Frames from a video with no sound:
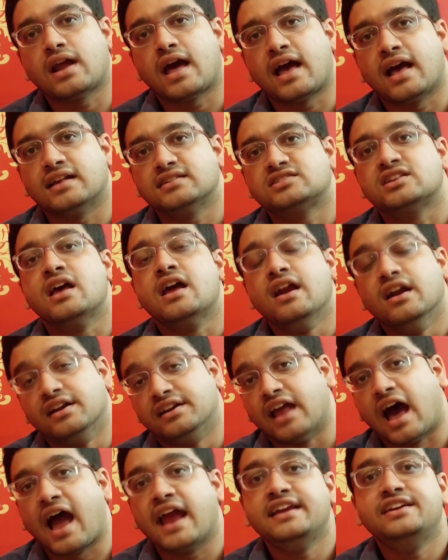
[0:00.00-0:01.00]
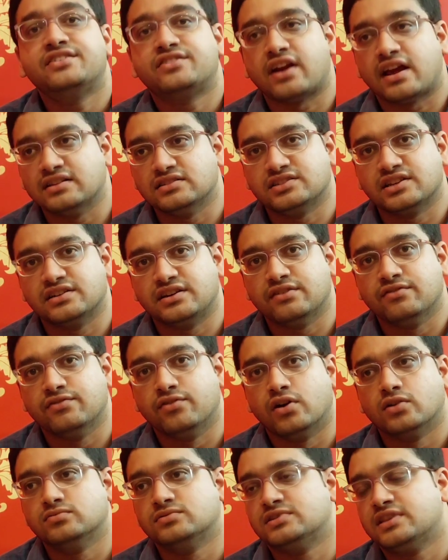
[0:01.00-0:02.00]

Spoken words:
as ditransitive verbs.